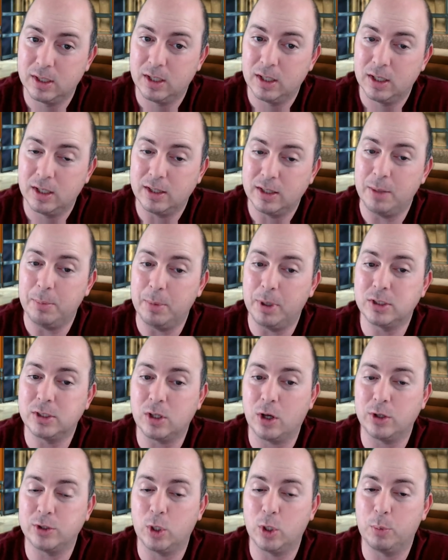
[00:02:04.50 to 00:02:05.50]
they must
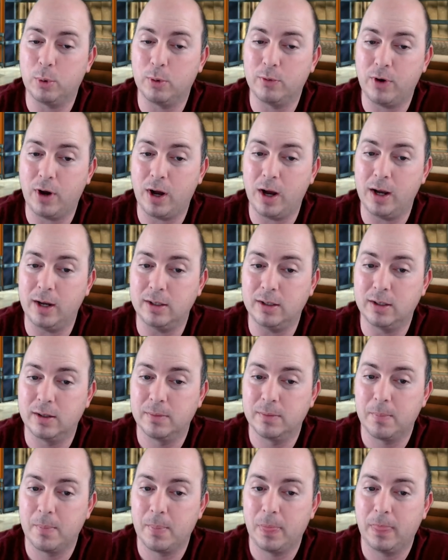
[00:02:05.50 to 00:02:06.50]
also provide
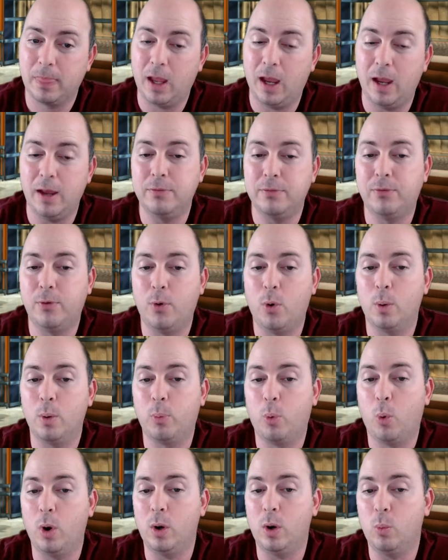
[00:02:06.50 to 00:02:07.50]
a
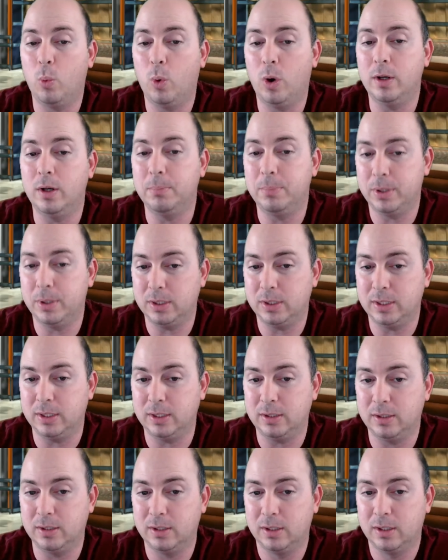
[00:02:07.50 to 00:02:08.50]
$4.1
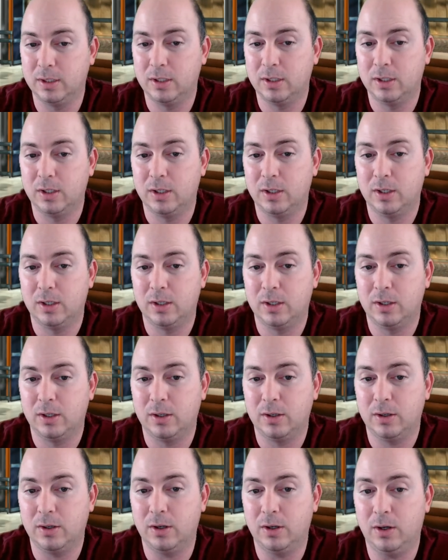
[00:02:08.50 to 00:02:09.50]
billion
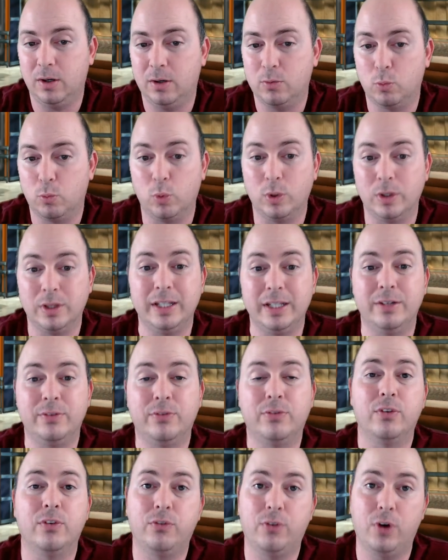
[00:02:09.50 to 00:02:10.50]
relief
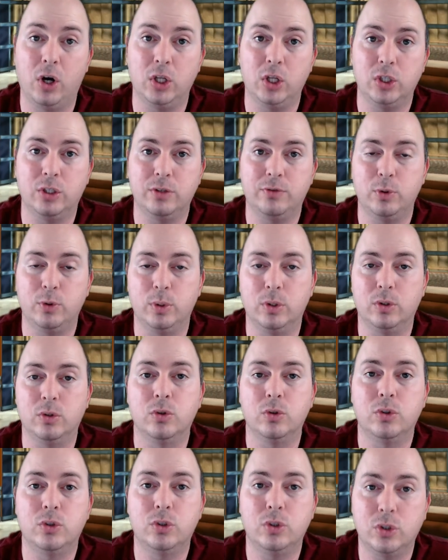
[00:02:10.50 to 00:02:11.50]
fund, if you will,
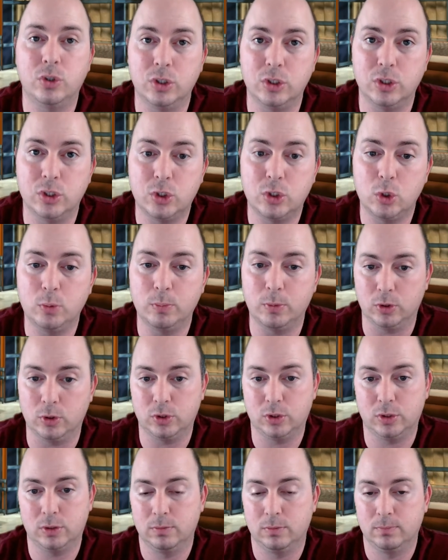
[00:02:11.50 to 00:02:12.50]
to
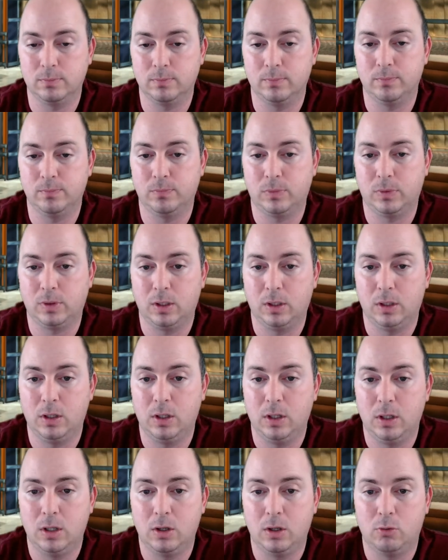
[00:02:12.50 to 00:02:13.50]
consumers.
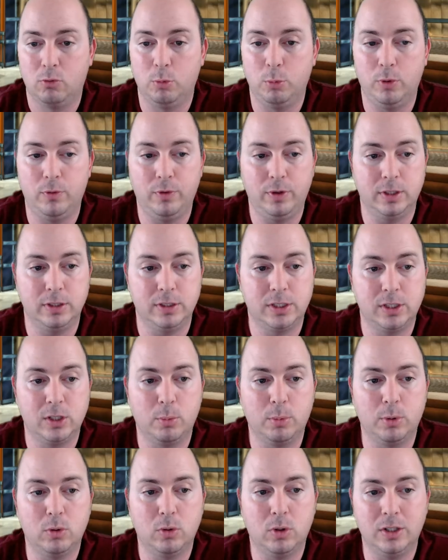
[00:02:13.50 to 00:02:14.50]
Removing
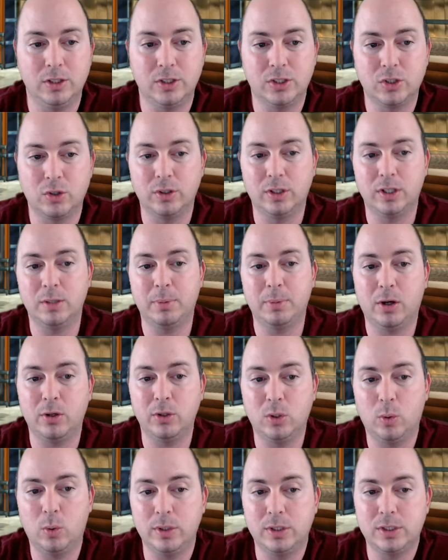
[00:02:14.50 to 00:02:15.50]
considerable uncertainty about
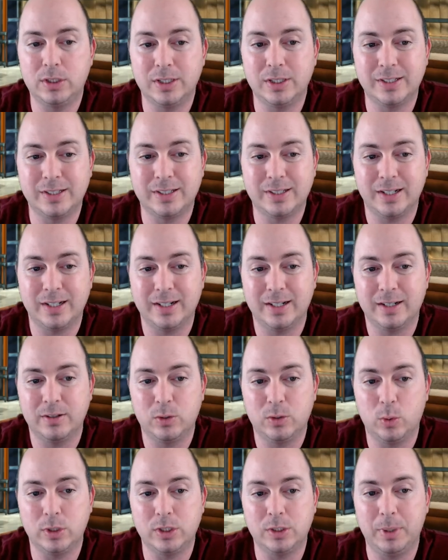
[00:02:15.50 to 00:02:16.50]

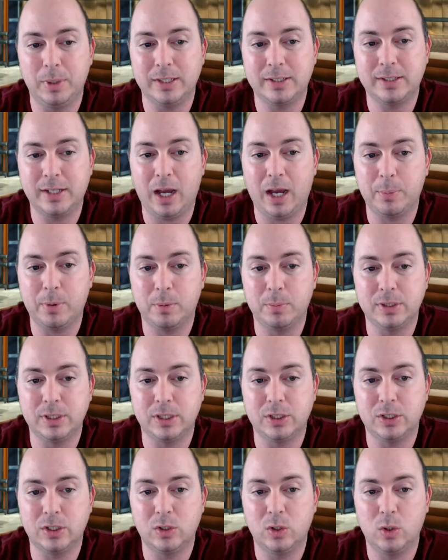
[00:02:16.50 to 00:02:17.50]
Deutsche Bank's capital
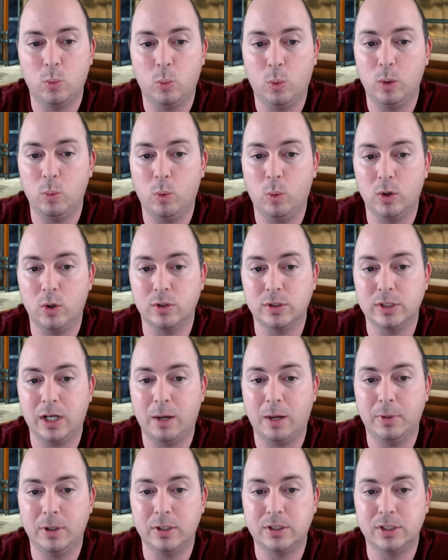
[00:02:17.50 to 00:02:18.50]
position, one wonders how
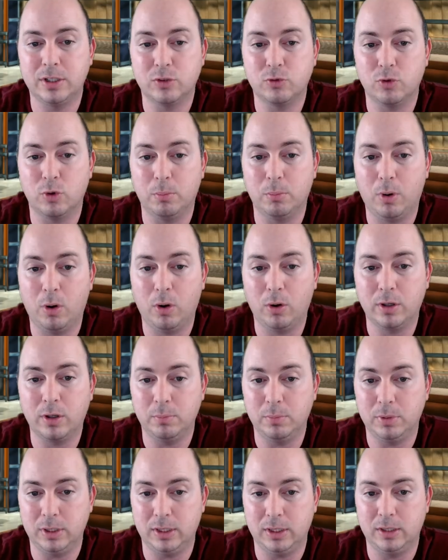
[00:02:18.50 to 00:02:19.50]
much this
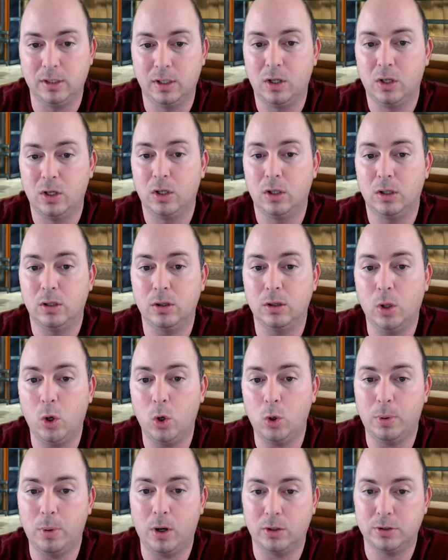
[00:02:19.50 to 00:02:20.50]
remarkably
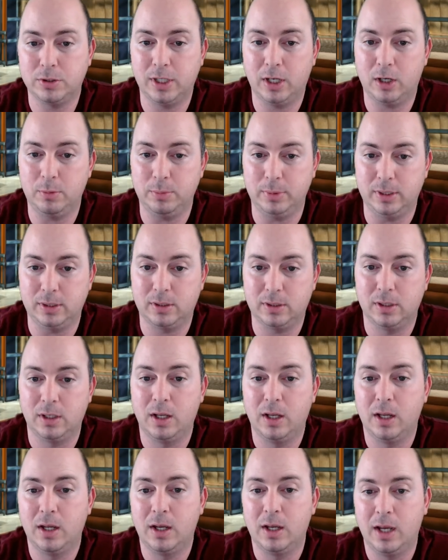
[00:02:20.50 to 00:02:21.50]
lowball settlement
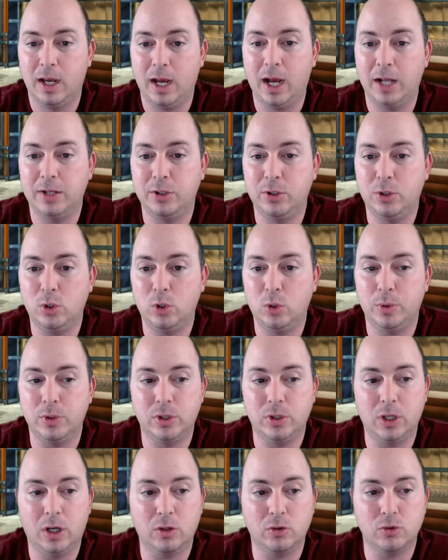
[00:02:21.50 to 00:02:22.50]
had to do with
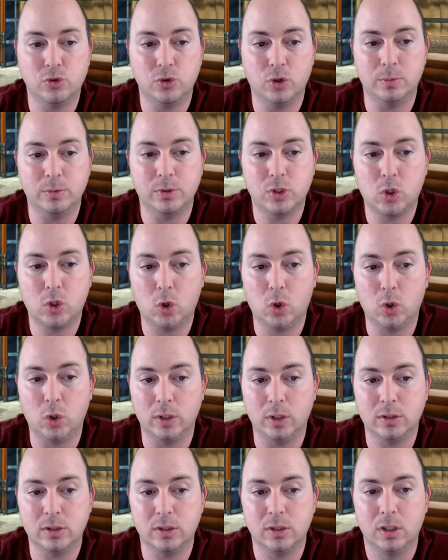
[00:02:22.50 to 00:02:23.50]
Donald Trump's
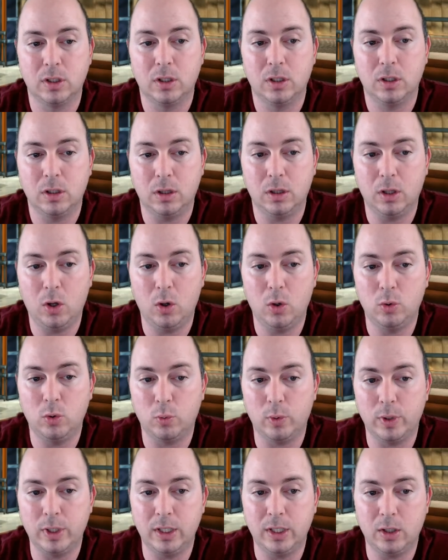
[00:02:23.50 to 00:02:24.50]
current loan
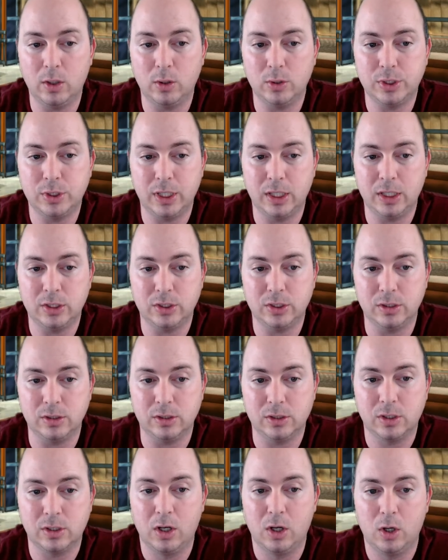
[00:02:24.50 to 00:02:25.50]

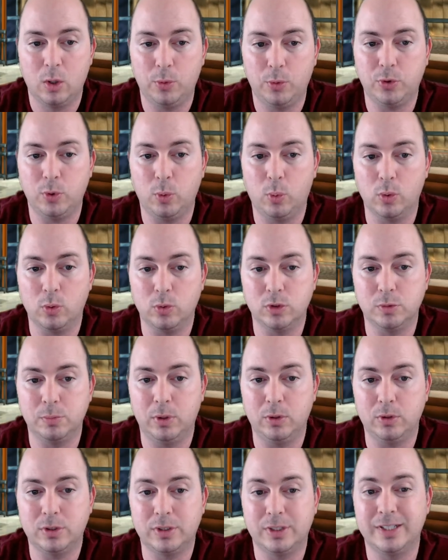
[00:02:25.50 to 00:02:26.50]
renegotiations with the world's
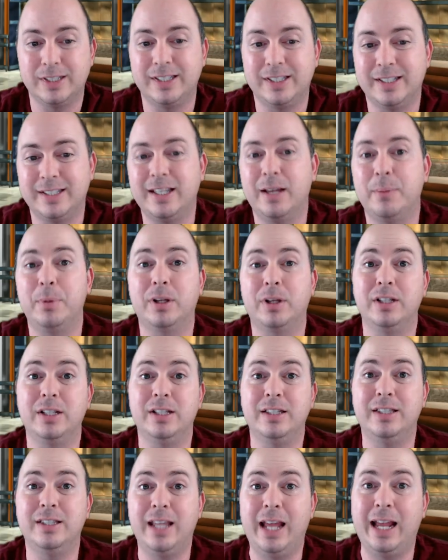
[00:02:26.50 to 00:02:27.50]
most
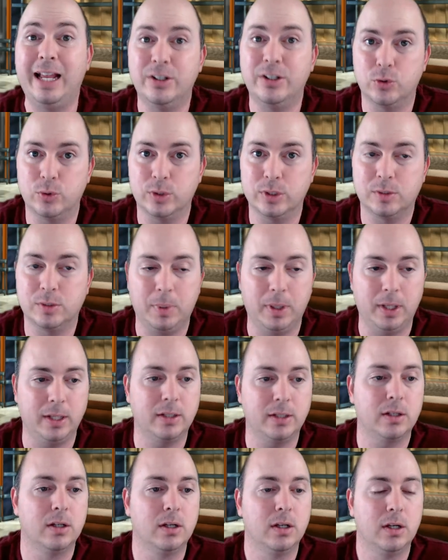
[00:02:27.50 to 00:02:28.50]
systemically dangerous
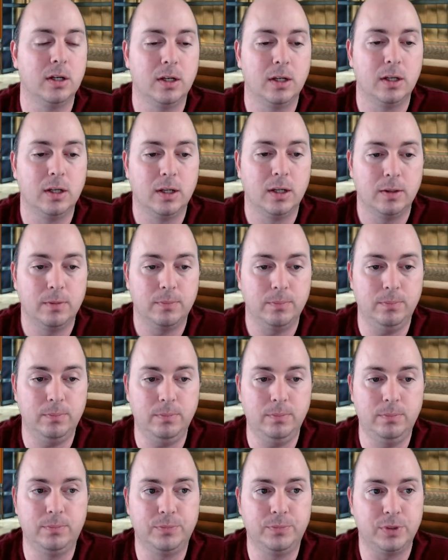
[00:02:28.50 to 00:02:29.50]
bank.
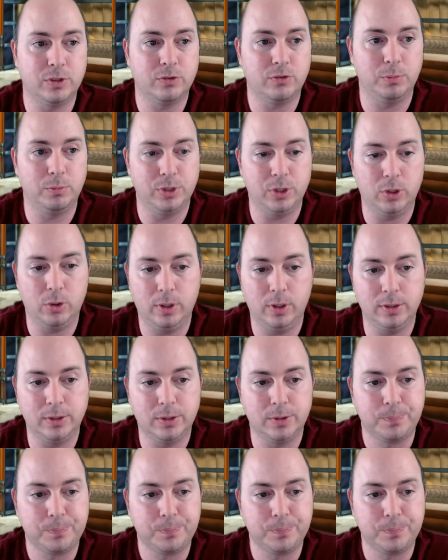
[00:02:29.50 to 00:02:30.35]
This is from Zero Hedge.